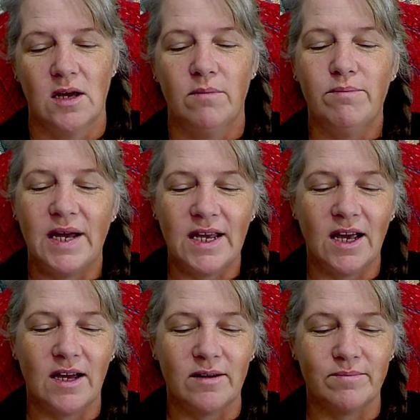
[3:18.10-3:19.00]
My
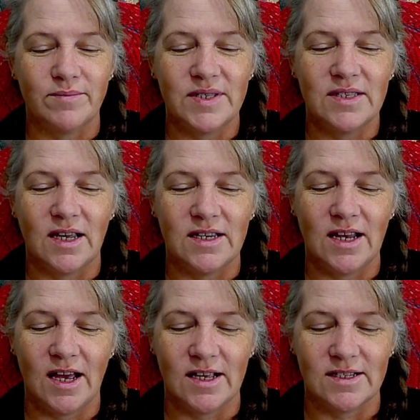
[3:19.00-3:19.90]
um, son
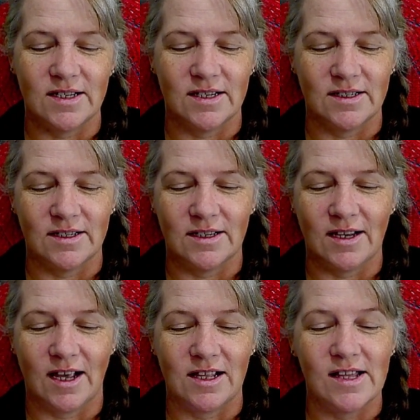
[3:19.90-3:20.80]
has an,
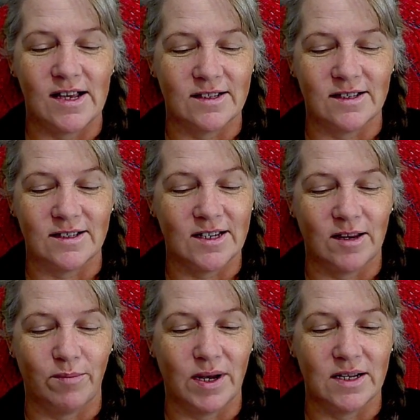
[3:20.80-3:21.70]
a class in
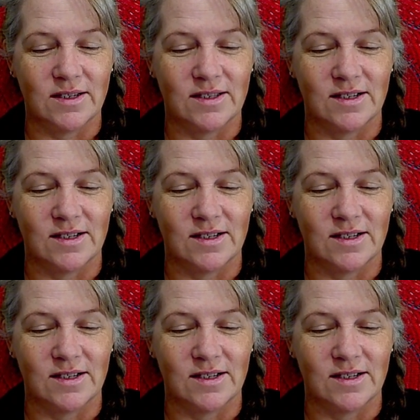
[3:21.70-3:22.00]
10 minutes.